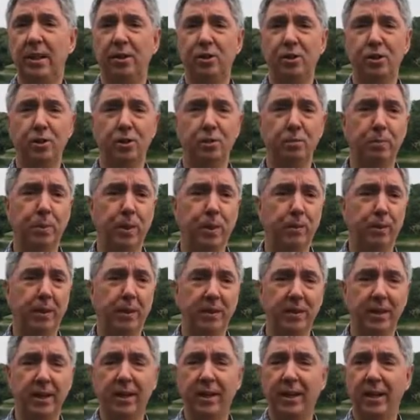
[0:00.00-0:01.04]
say, a new
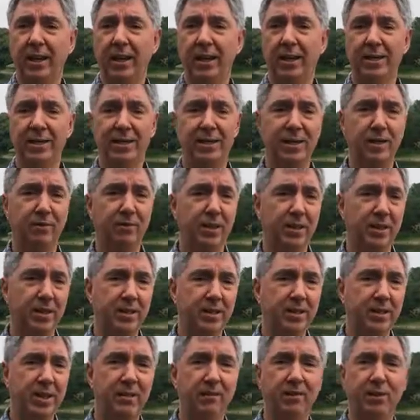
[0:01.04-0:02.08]
Boeing
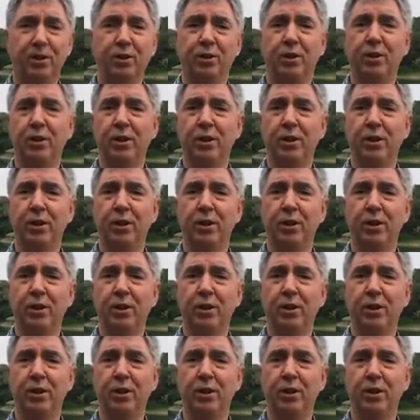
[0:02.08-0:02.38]
787